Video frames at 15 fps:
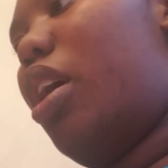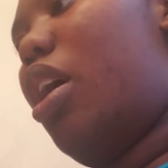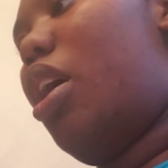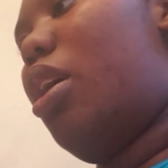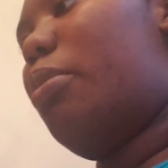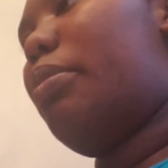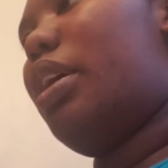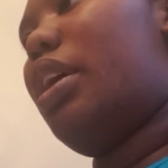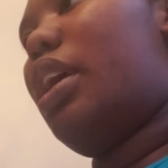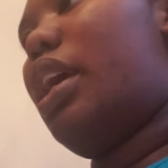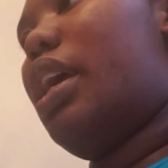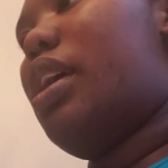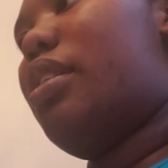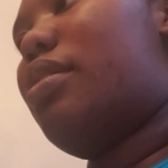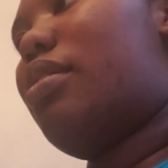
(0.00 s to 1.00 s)
Um,
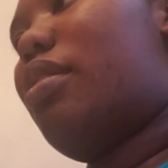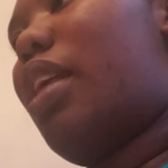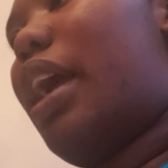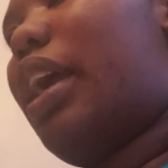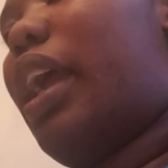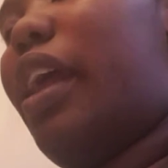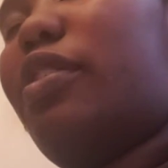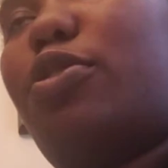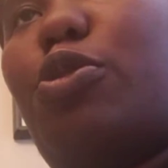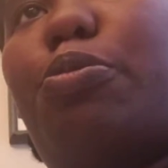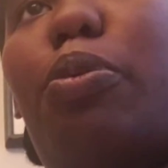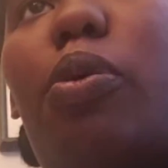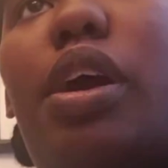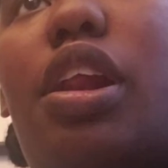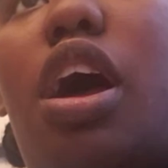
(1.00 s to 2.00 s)
it's like a
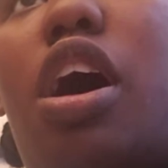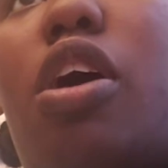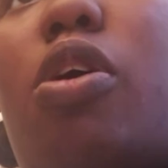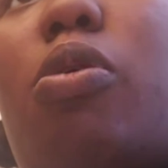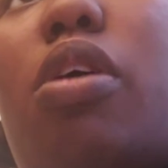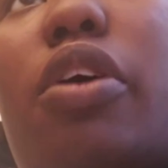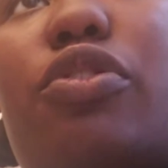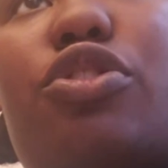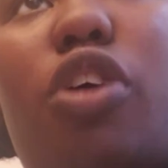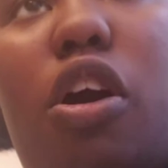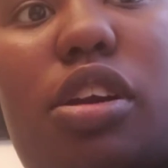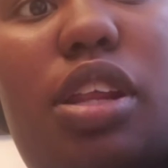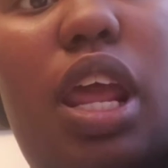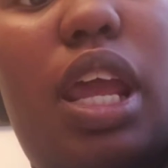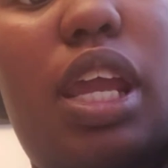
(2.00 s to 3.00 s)
2.0 of
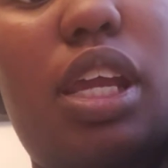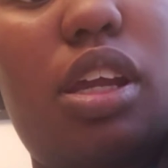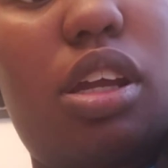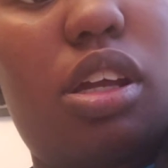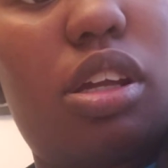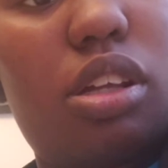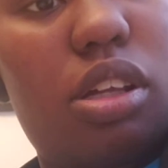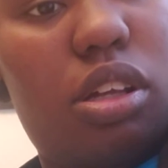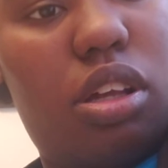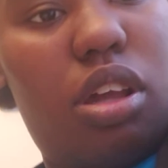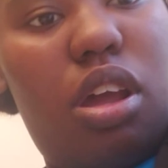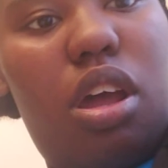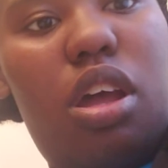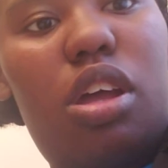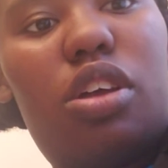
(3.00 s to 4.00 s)
Shark Tank
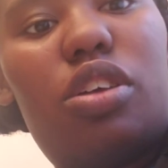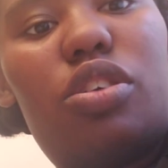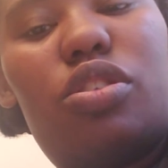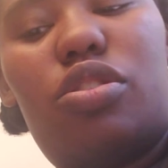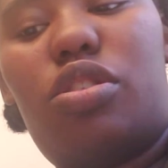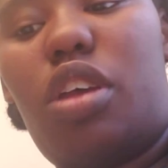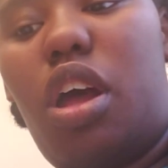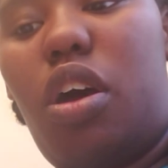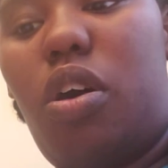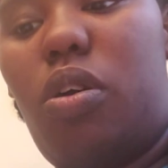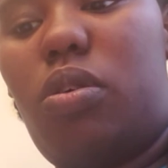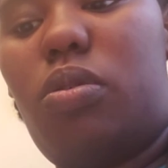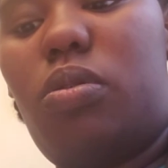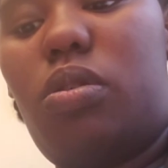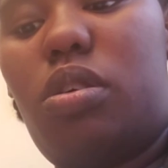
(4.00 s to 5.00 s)

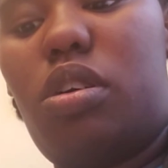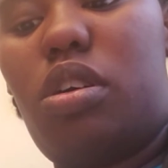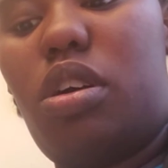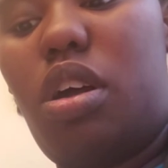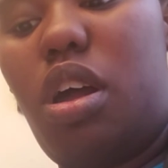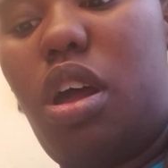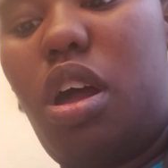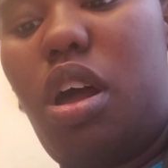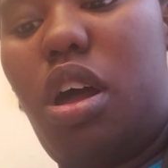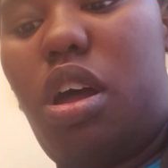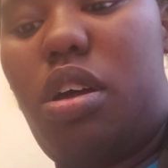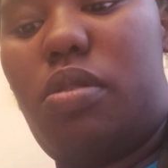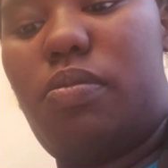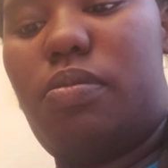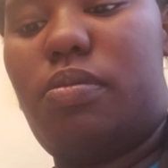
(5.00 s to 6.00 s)
so,
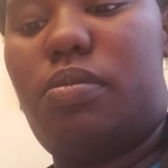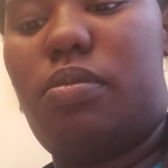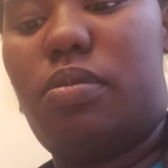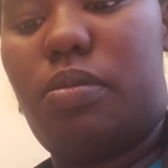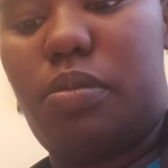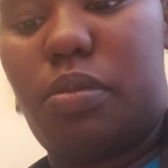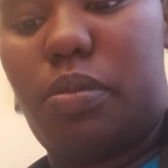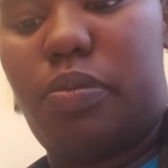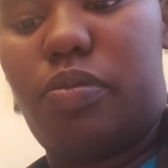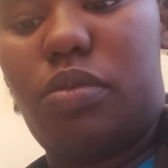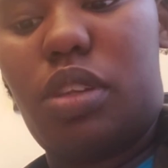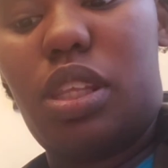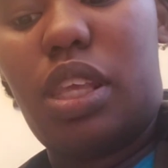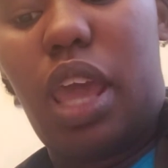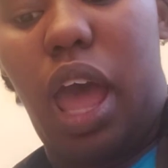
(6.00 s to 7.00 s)
um,
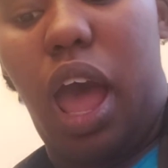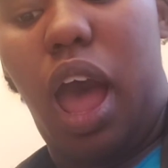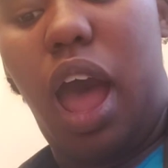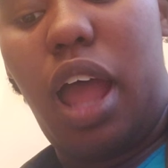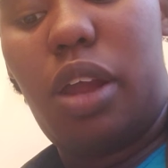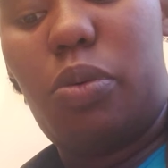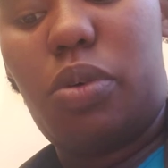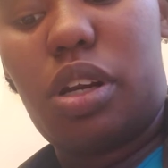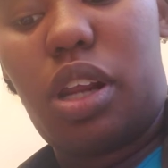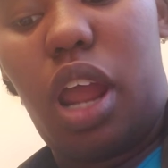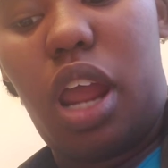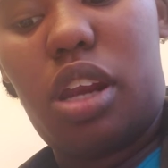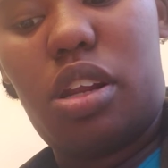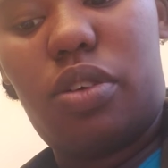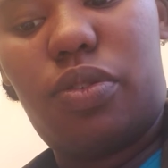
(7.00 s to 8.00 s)
yeah, I would
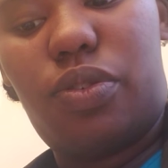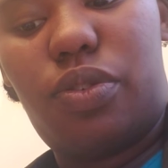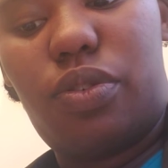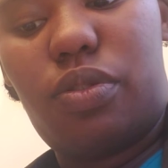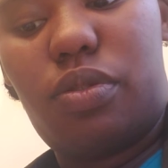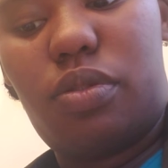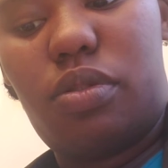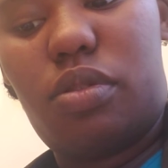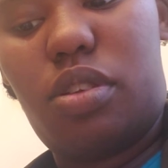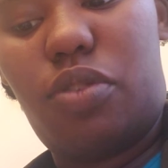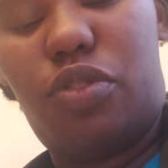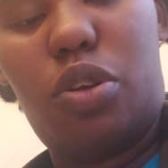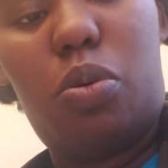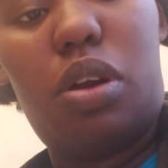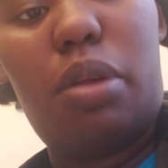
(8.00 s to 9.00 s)
kind of,
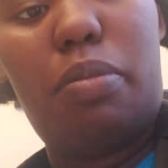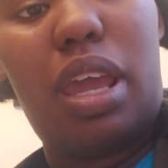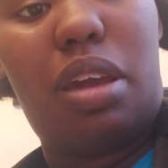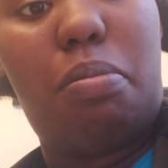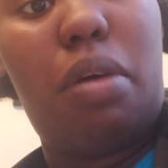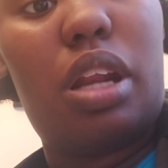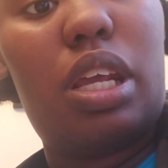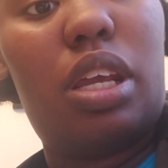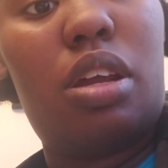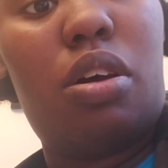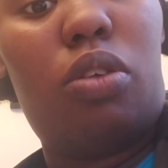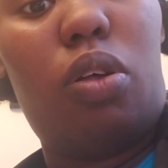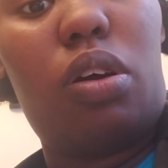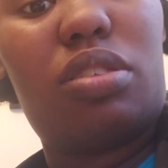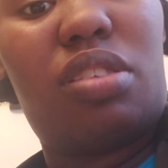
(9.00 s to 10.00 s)
if you want to make money
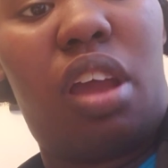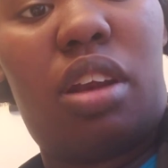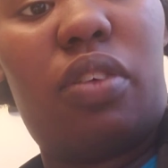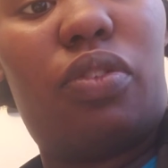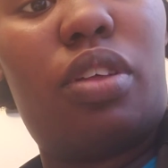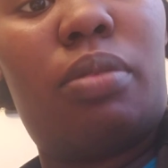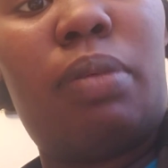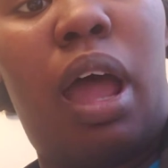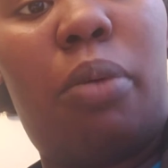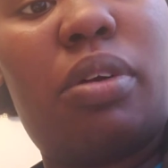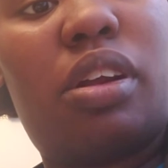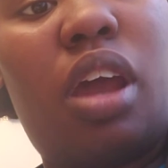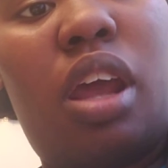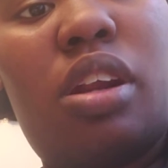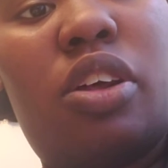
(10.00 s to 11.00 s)
alongside of them, I
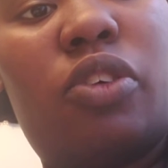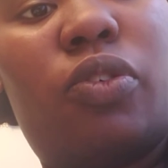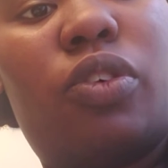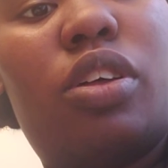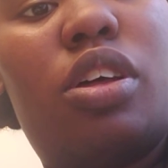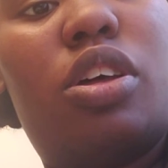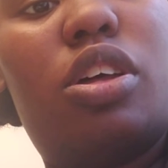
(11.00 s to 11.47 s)
would kind of